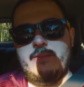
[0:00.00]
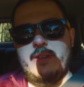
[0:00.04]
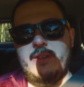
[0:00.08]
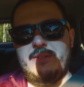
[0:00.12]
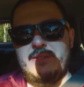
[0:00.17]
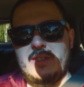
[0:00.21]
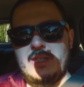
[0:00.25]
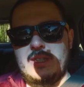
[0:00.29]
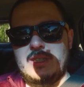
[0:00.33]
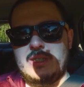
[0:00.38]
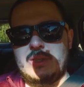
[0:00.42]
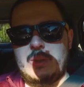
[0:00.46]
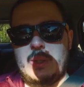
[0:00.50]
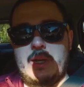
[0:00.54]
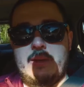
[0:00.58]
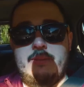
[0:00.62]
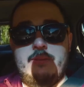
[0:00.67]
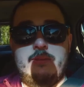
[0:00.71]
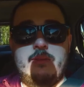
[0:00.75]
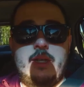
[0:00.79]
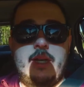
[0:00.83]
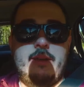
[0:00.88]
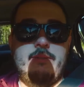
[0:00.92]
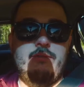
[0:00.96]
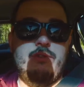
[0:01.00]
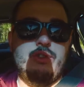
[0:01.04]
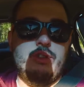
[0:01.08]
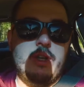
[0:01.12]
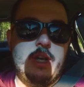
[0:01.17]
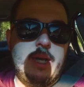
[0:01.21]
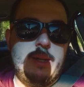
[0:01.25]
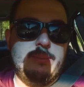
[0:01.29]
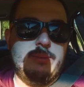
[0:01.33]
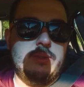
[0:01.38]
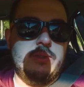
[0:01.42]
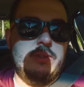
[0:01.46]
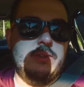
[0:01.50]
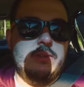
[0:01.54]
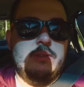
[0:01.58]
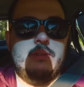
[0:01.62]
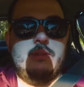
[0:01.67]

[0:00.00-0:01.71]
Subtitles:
50, so I've dropped,